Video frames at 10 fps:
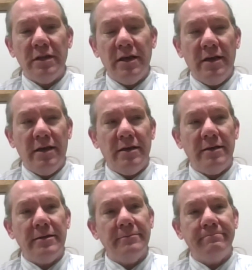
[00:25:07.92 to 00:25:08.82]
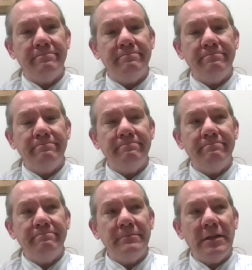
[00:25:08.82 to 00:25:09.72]
a
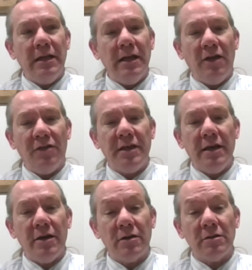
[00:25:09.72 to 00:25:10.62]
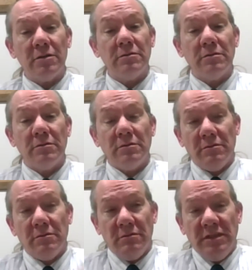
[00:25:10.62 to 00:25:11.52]
healthcare
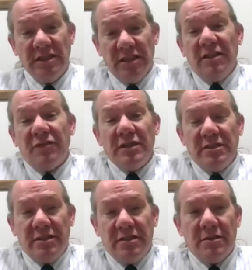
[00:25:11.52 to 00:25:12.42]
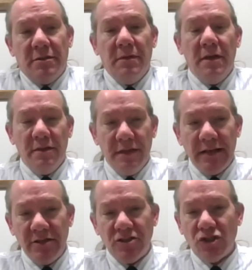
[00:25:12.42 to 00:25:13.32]
delivery system
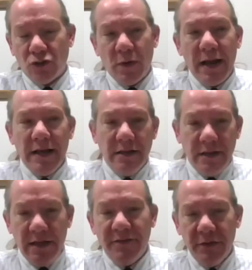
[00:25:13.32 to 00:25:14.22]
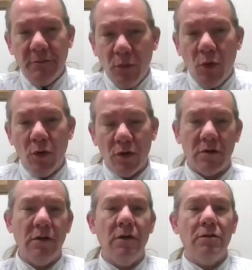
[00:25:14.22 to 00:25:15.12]
that is strained even more
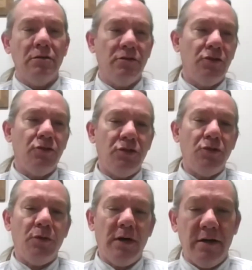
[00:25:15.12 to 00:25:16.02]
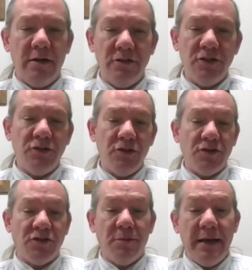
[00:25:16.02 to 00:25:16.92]
due to
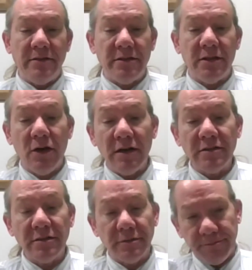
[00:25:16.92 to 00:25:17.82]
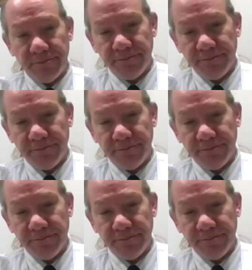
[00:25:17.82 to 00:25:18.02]
those demands and costs.